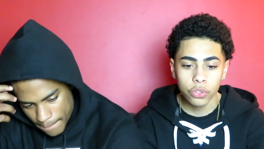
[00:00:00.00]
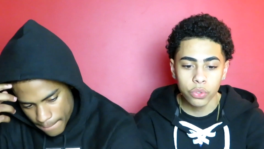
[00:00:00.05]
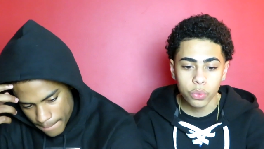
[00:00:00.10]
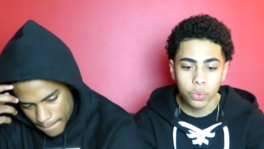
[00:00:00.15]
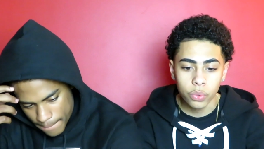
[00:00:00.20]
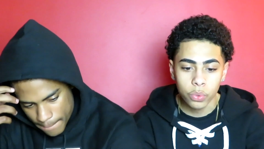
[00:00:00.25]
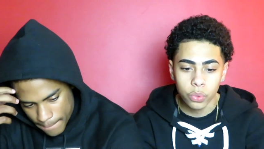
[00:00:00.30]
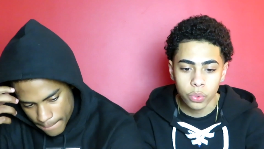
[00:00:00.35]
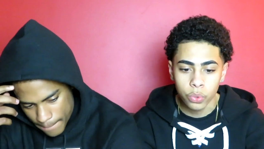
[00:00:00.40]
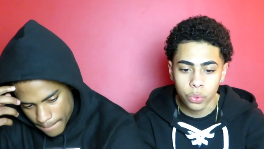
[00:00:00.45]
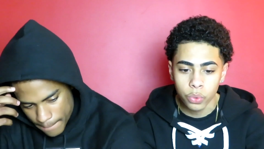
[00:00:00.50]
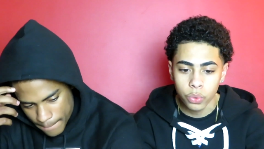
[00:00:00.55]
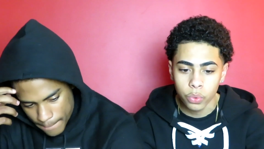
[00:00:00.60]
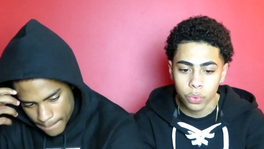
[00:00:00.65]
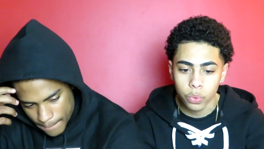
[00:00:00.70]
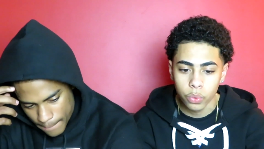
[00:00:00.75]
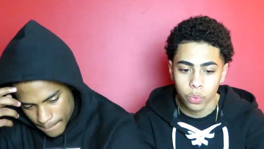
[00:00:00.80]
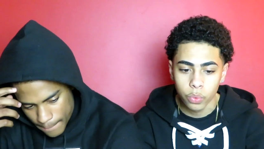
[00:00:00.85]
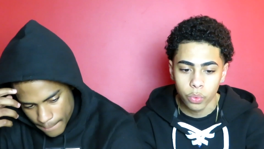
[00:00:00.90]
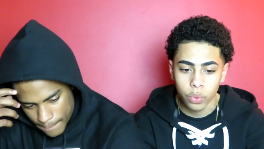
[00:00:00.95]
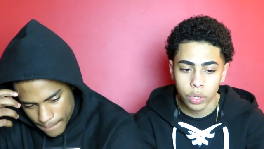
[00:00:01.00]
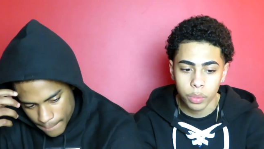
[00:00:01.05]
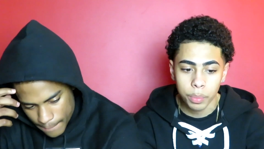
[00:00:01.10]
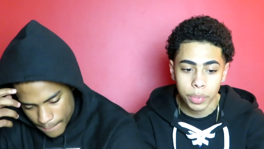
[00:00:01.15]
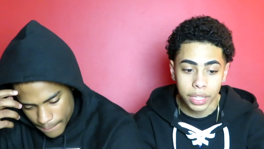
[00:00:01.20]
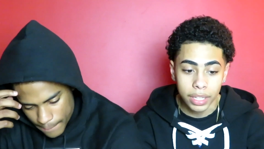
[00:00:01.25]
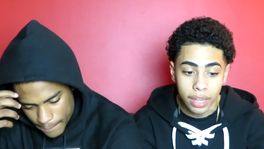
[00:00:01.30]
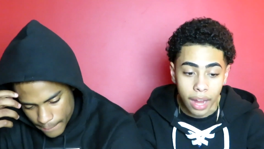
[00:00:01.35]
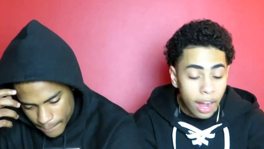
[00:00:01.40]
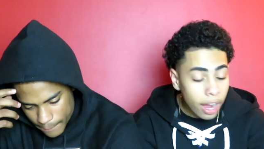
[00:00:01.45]
Speaker 1: who want
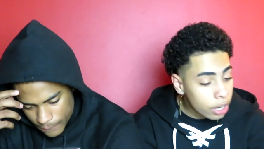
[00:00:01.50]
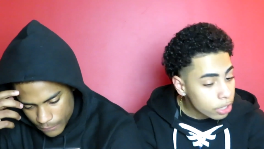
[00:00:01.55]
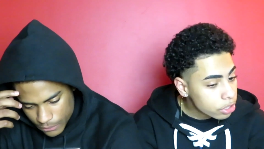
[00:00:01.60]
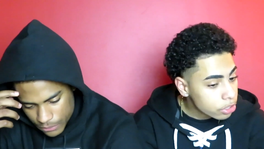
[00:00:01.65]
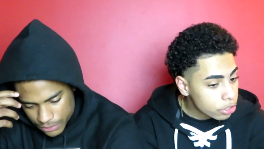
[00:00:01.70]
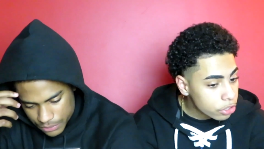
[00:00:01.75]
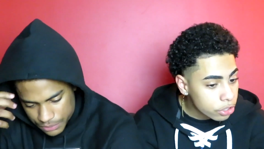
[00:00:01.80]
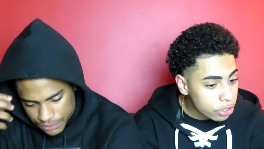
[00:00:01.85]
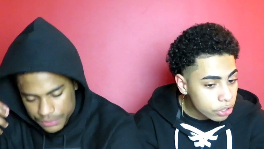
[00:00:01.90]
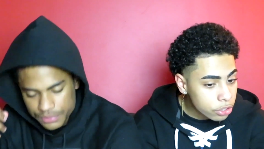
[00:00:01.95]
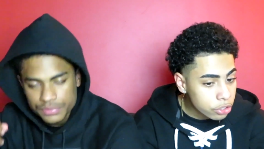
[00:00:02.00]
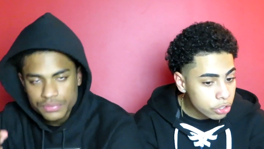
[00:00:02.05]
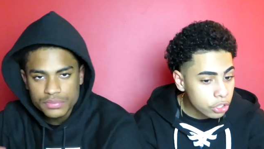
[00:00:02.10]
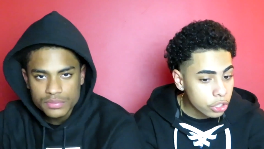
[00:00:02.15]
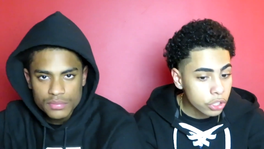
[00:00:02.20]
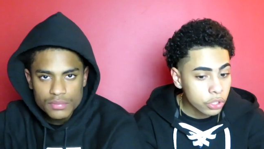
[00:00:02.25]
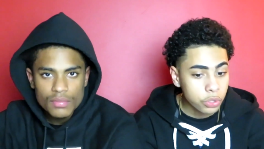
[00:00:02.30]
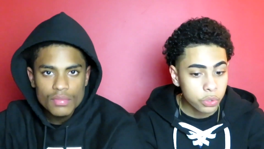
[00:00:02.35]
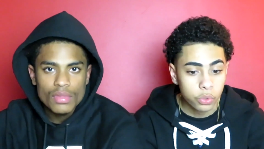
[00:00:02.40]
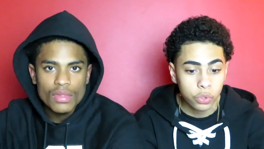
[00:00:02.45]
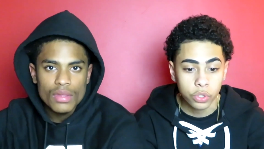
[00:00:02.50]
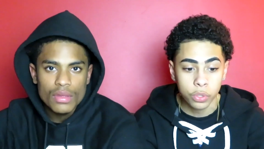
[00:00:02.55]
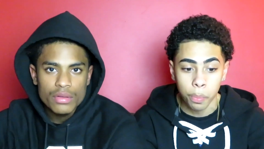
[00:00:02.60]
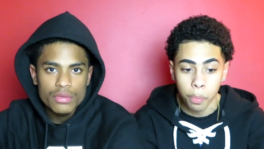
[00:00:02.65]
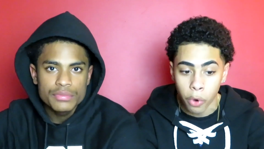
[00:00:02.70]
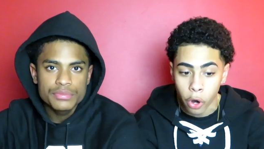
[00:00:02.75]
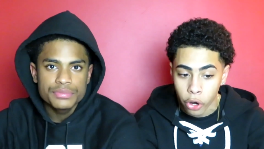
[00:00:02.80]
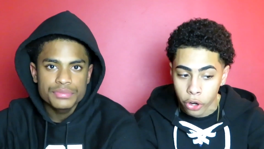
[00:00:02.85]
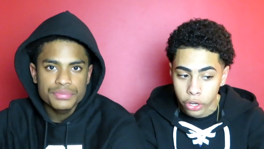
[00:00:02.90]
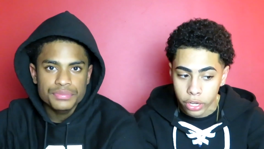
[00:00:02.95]
to be doctors, girls who
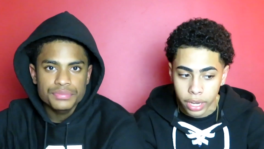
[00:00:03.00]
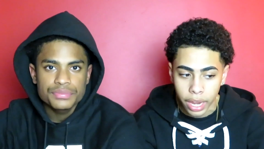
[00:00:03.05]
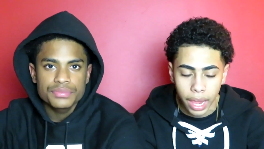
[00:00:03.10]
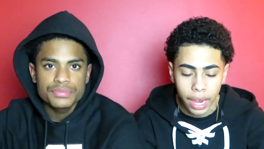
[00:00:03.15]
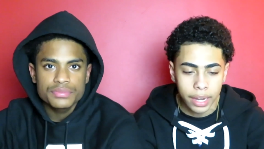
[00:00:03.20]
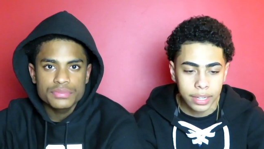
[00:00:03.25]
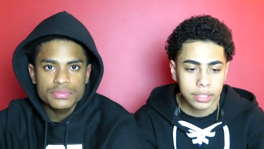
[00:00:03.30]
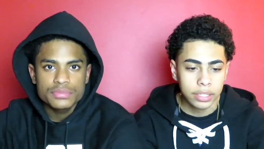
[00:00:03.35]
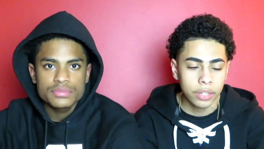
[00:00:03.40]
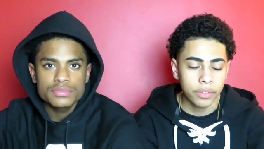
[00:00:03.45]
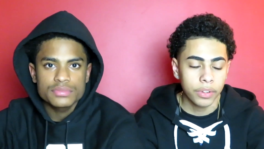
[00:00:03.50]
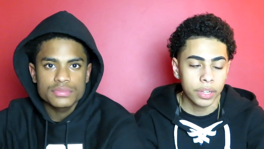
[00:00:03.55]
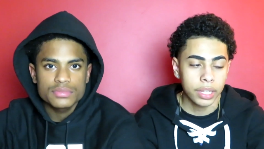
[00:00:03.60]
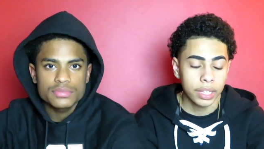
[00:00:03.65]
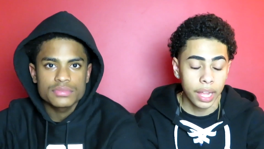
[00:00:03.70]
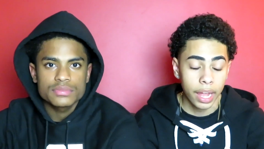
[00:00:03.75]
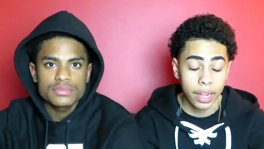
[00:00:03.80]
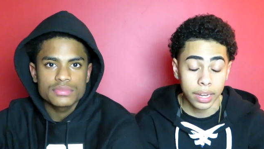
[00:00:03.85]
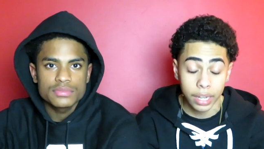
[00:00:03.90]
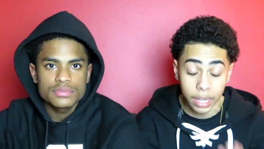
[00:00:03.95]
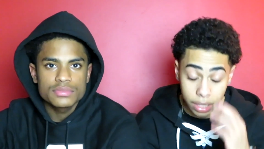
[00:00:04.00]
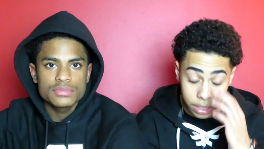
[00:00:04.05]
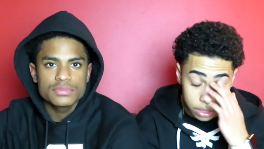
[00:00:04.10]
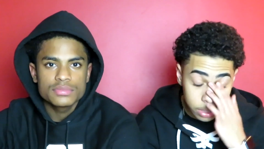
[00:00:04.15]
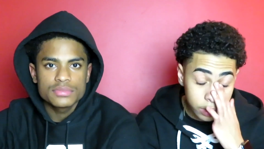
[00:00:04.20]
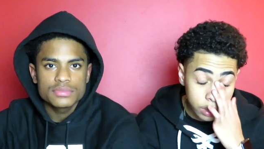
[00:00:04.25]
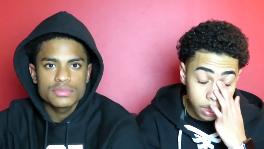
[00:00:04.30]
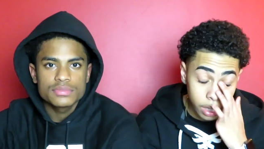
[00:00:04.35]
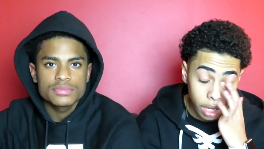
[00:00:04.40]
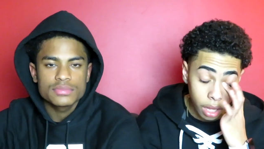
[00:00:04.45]
smart, like, stuff like that,
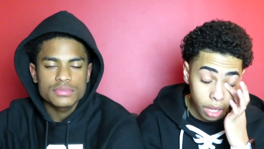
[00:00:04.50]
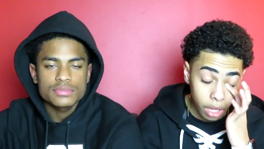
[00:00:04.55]
that's